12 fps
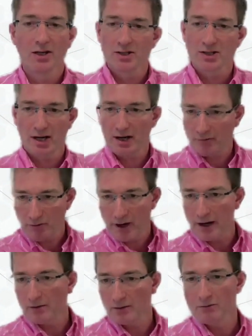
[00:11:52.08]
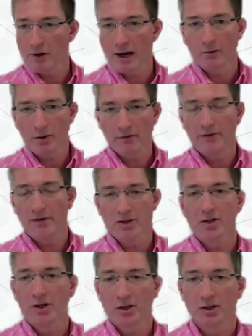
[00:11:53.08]
to kind of round off the
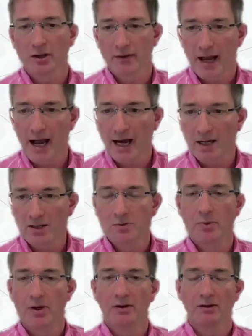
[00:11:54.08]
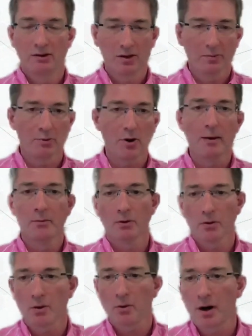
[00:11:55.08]
circle at the end. But the primary
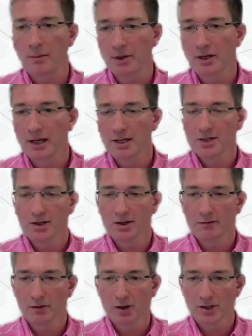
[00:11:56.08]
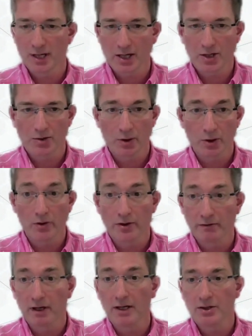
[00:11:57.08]
requirement is that you've got data on your
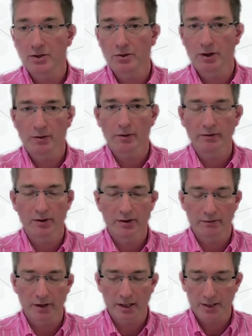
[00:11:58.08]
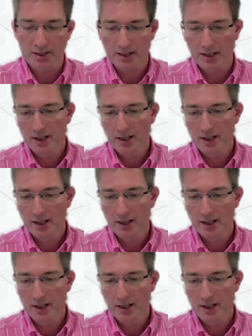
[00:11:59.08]
device or an equivalent device.